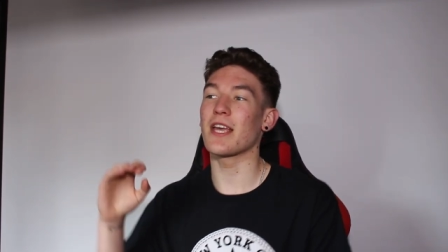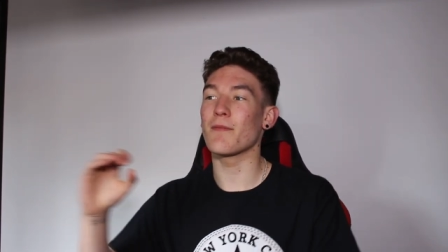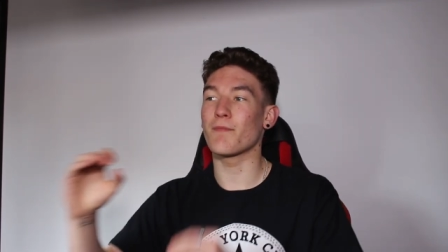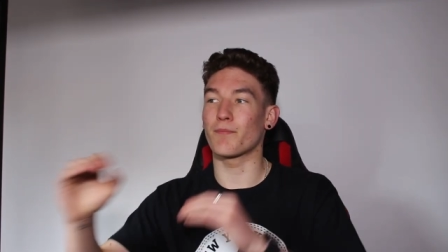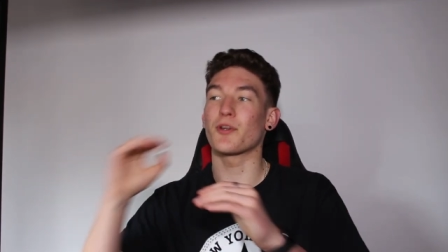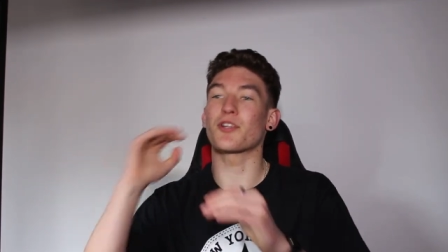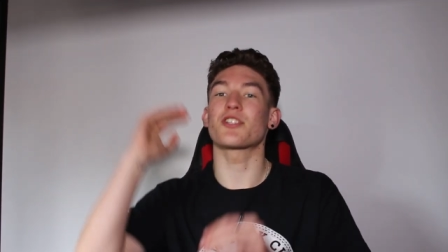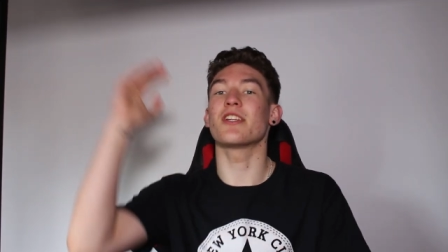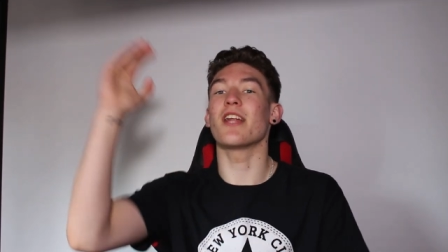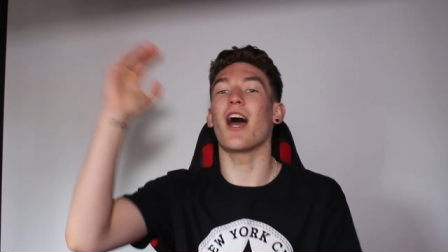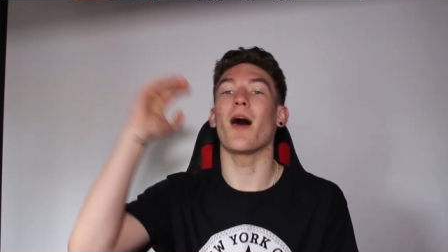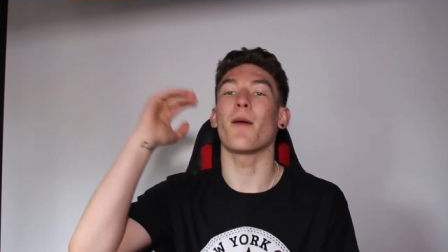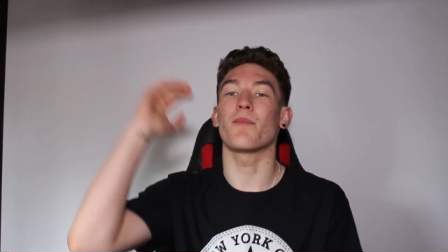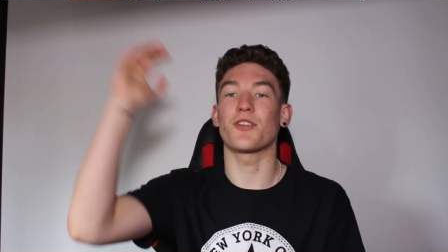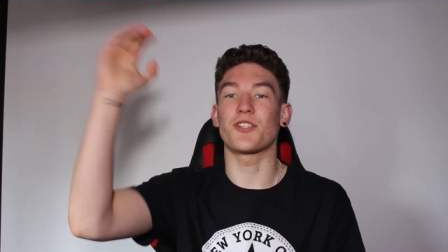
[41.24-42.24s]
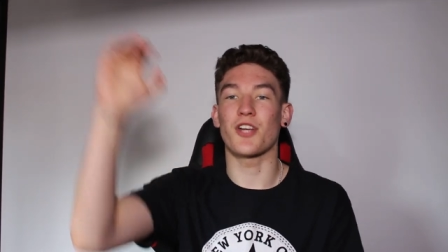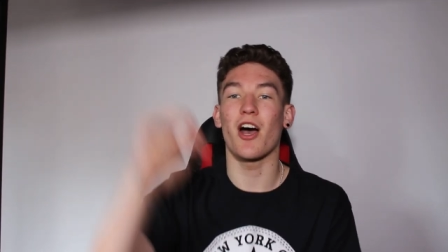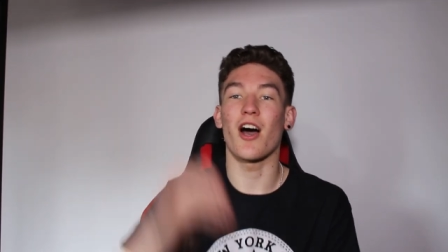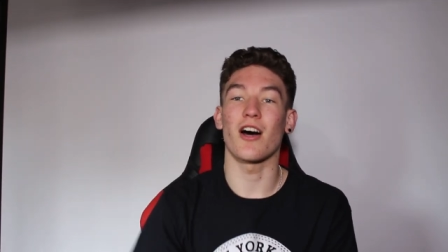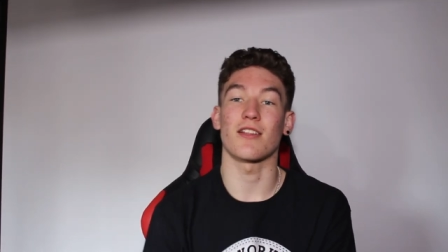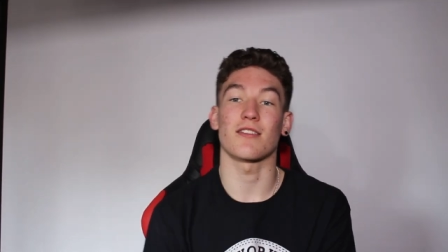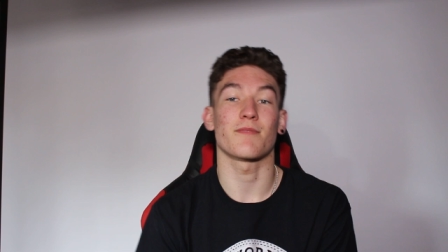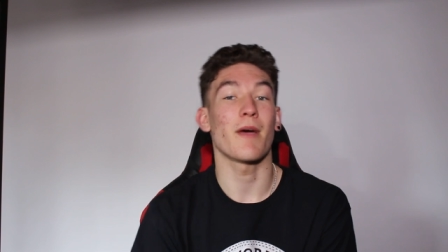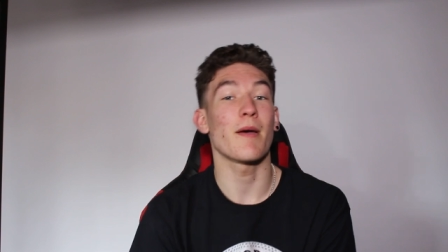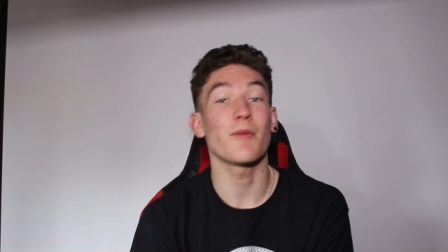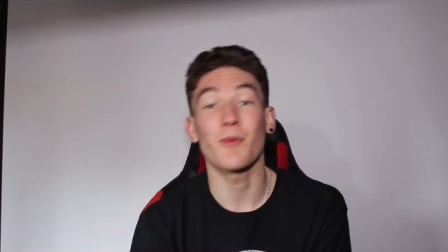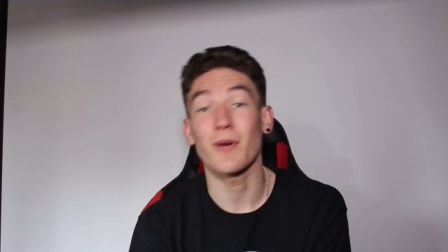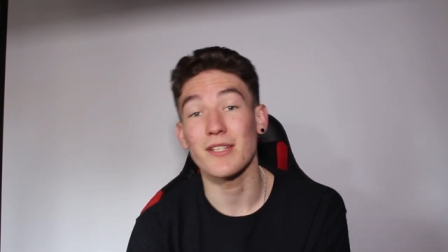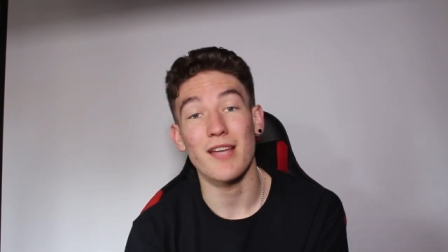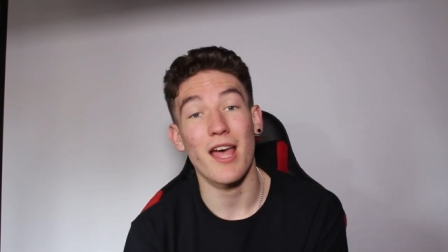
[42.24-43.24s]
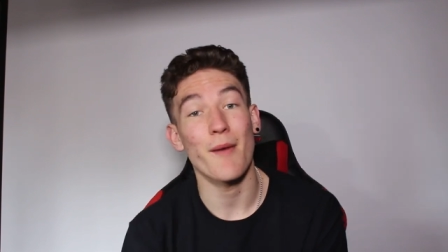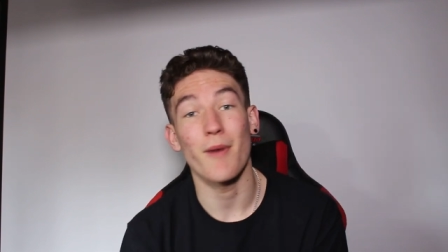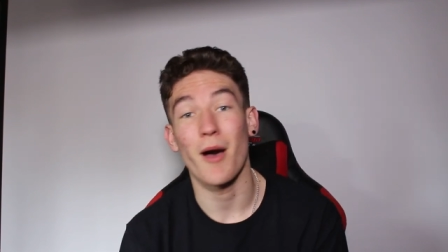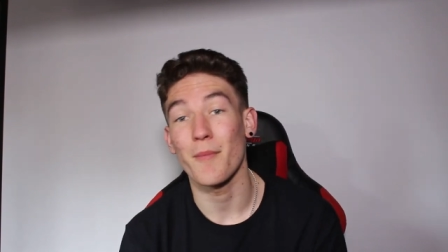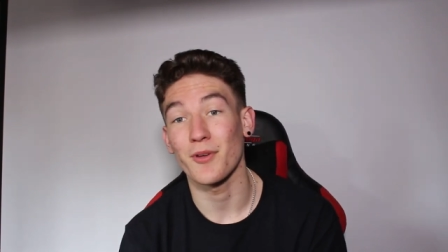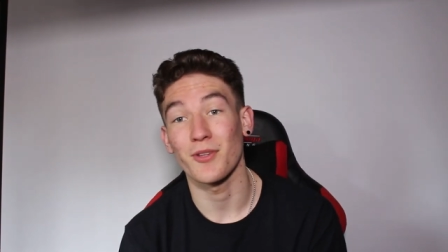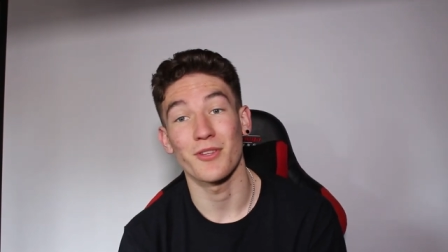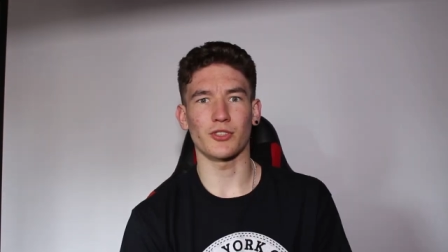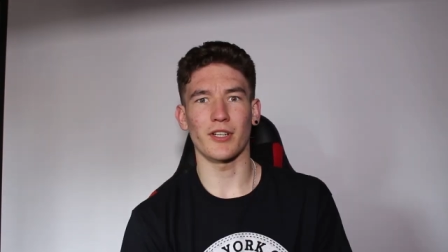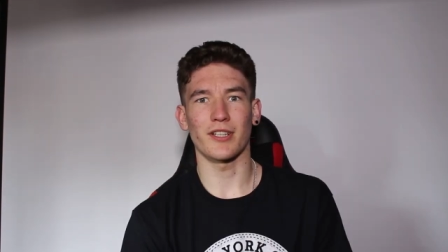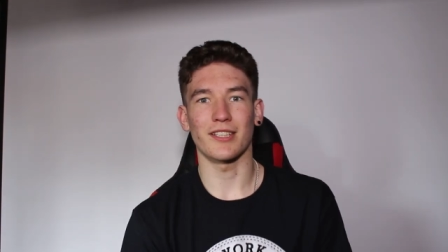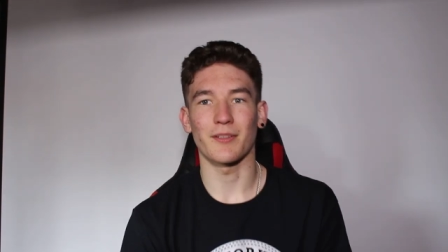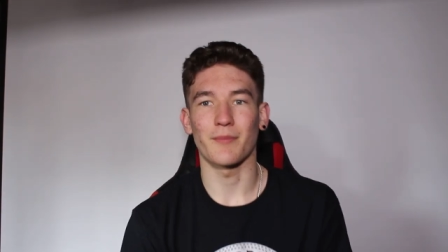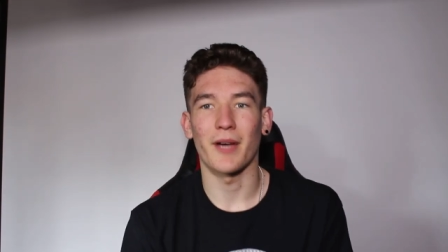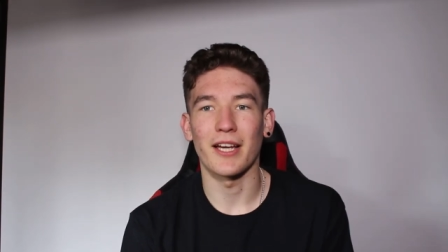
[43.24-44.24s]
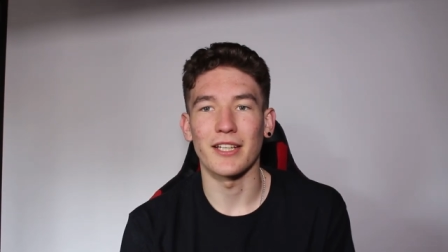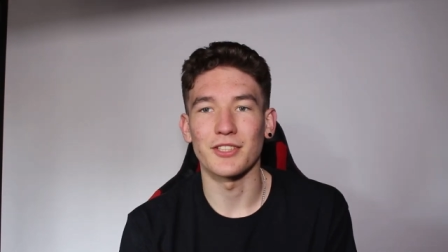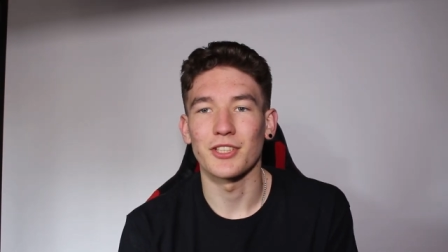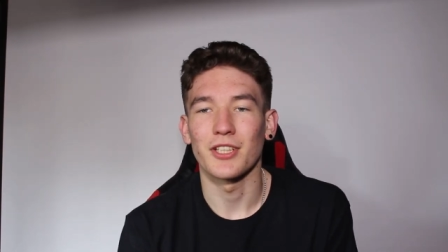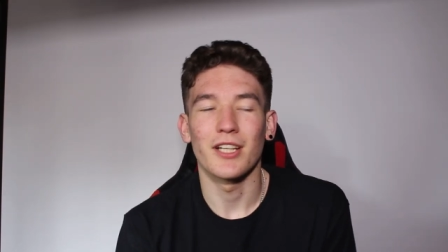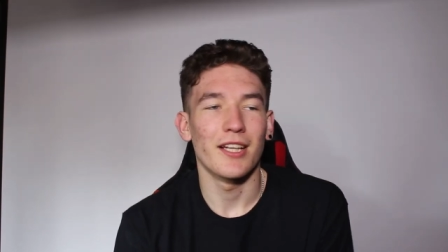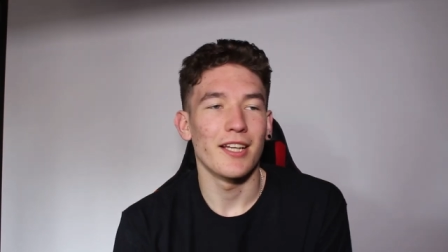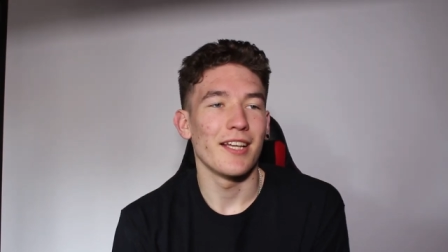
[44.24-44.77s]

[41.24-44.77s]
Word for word: keep pushing it up the charts. Maybe one day it might be on the trending page.